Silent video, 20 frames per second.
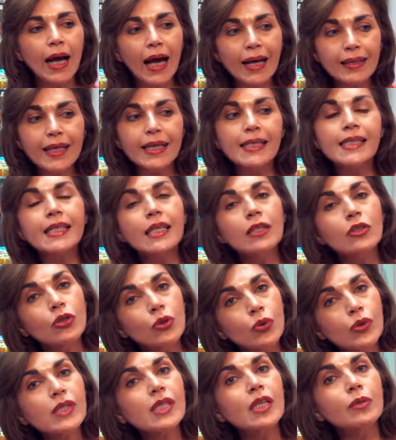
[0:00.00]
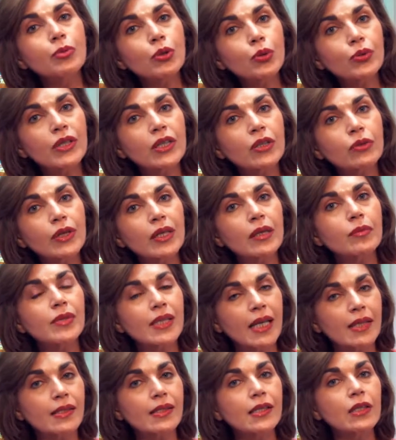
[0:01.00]
and they still use their beauty
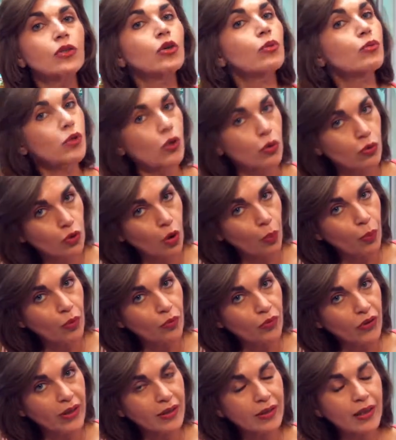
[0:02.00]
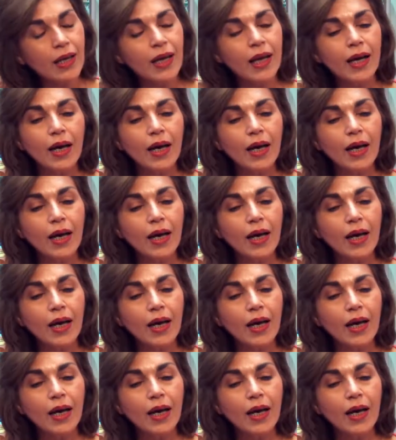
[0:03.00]
creams and serums on top of it.